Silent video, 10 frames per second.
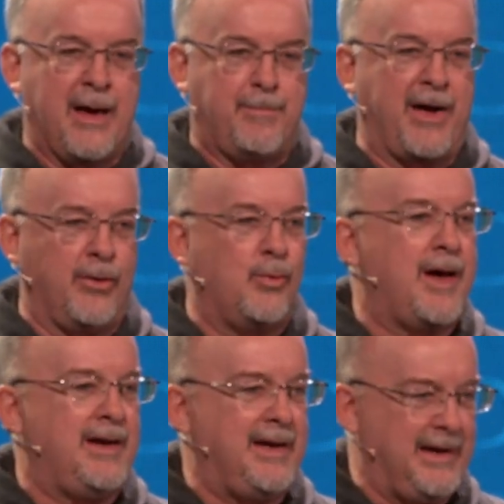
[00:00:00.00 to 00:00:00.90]
by the
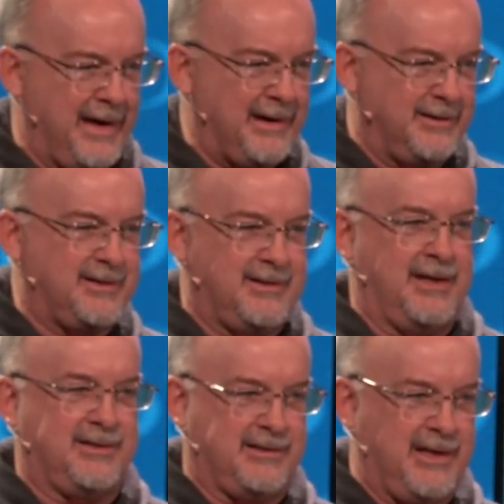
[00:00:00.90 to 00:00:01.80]
way he ends
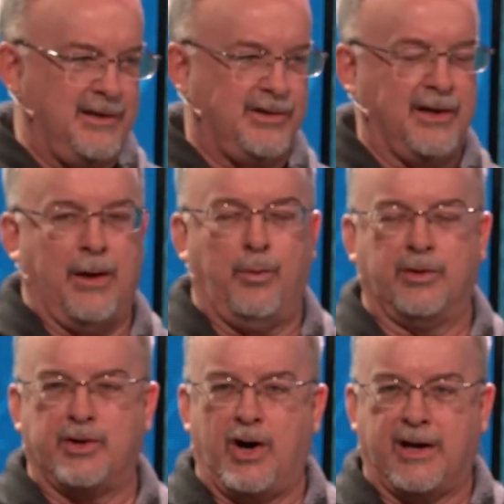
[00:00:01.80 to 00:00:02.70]
this teaching that we're
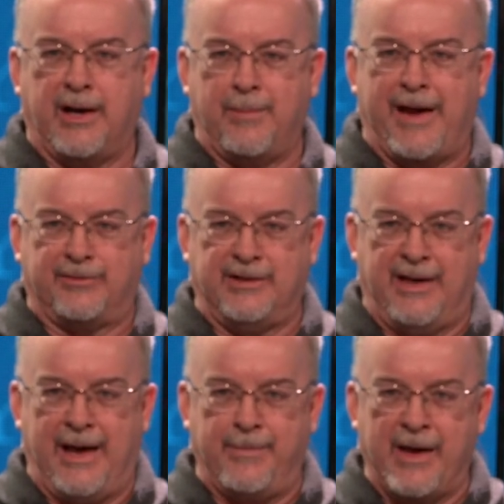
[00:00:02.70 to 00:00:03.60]
talking about
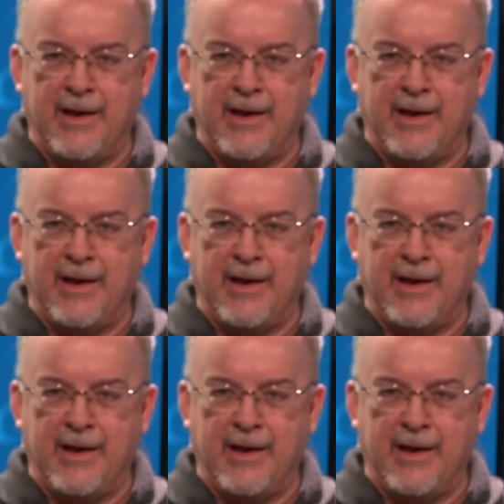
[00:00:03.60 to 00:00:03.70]
today.